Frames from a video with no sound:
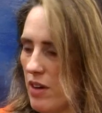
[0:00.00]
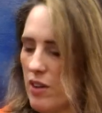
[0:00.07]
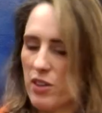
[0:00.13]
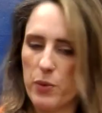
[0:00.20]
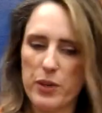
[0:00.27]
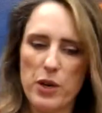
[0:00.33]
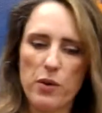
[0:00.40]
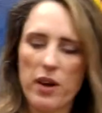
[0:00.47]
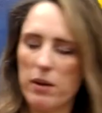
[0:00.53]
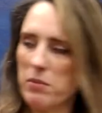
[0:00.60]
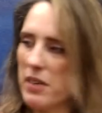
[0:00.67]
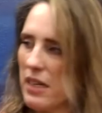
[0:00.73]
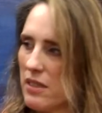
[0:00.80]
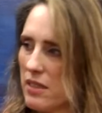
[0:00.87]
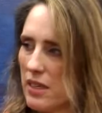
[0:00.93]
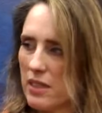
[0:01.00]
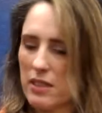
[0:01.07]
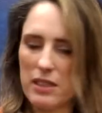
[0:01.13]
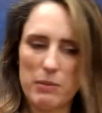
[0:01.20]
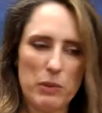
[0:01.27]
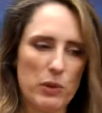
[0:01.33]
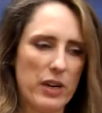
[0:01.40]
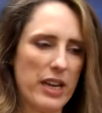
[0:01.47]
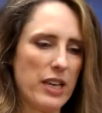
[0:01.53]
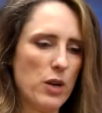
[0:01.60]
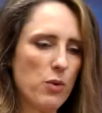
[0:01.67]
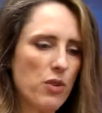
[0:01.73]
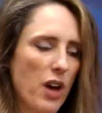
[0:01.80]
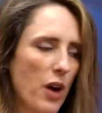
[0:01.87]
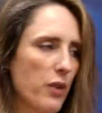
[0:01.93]
so when you come downstairs in the morning, you
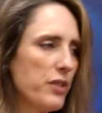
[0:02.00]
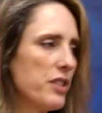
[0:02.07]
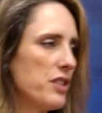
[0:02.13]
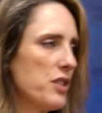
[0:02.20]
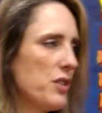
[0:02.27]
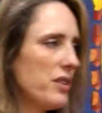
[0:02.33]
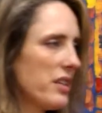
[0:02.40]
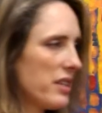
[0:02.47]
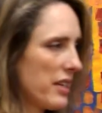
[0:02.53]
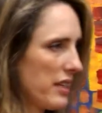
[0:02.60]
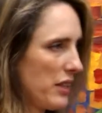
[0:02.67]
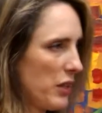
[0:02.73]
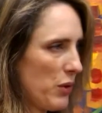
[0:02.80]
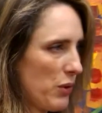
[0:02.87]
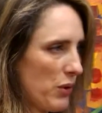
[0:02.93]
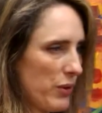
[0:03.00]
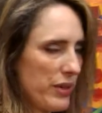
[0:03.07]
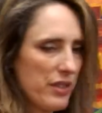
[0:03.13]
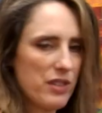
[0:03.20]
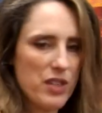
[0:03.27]
go to do the thing that you're always